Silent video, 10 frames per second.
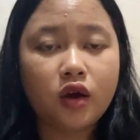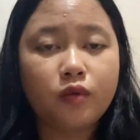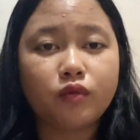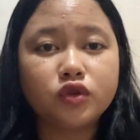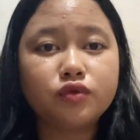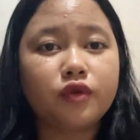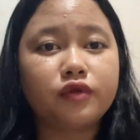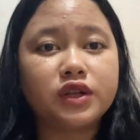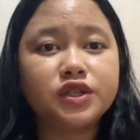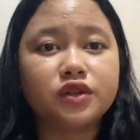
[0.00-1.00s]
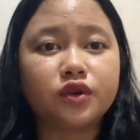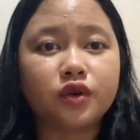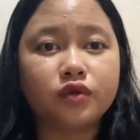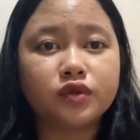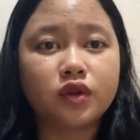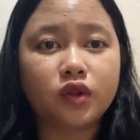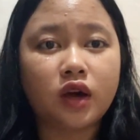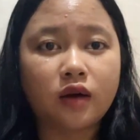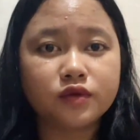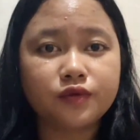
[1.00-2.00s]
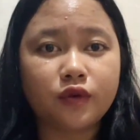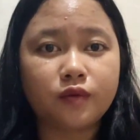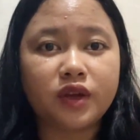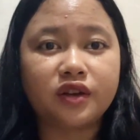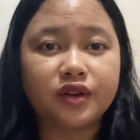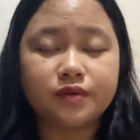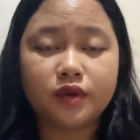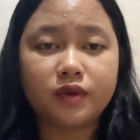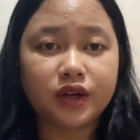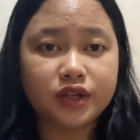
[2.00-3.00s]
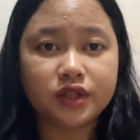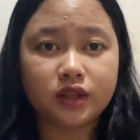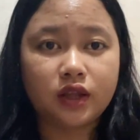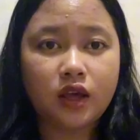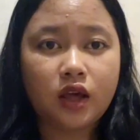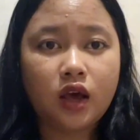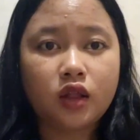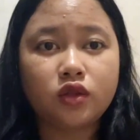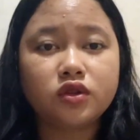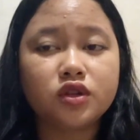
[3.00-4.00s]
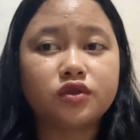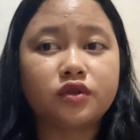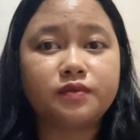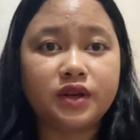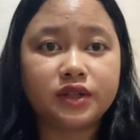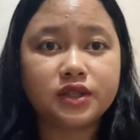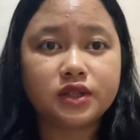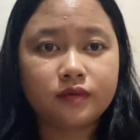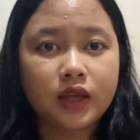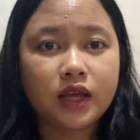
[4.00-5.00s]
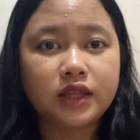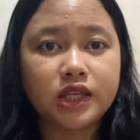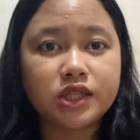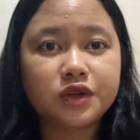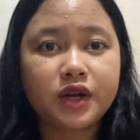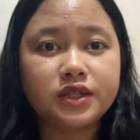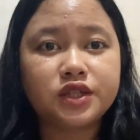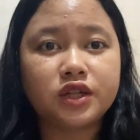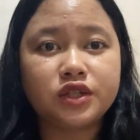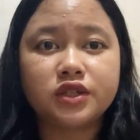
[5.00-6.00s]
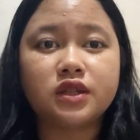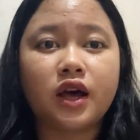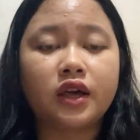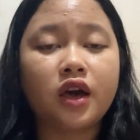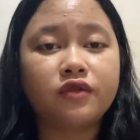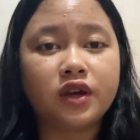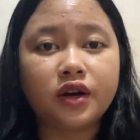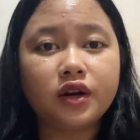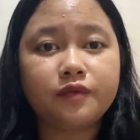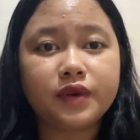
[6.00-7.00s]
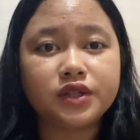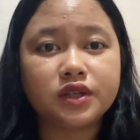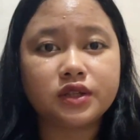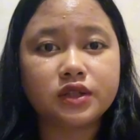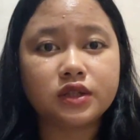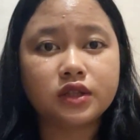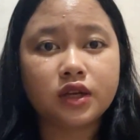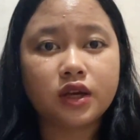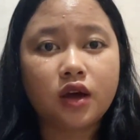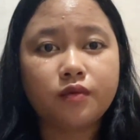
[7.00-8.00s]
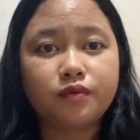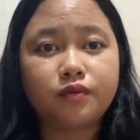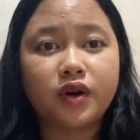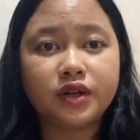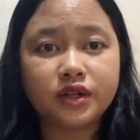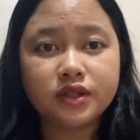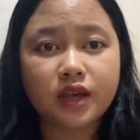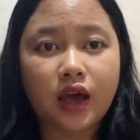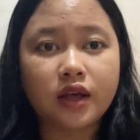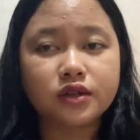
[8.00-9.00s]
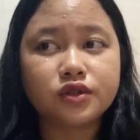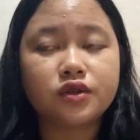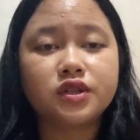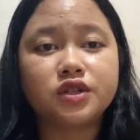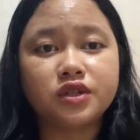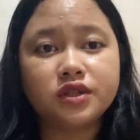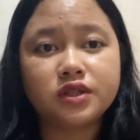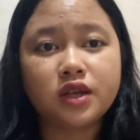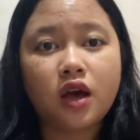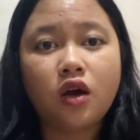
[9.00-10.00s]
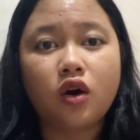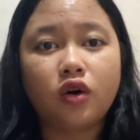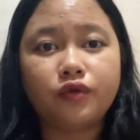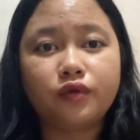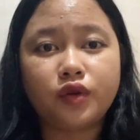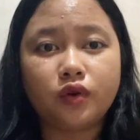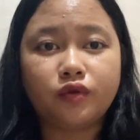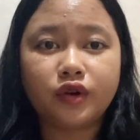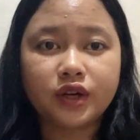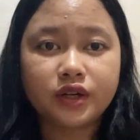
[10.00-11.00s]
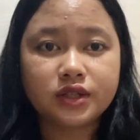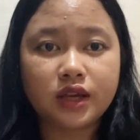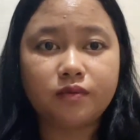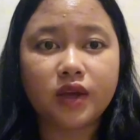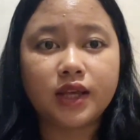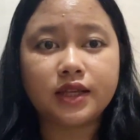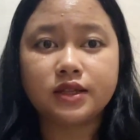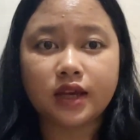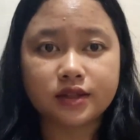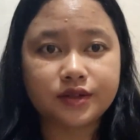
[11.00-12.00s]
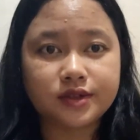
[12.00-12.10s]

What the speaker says: Most population growth comes from immigration, not natural births. This creates challenges like heavier patient burdens and shortages of young workers in many sectors.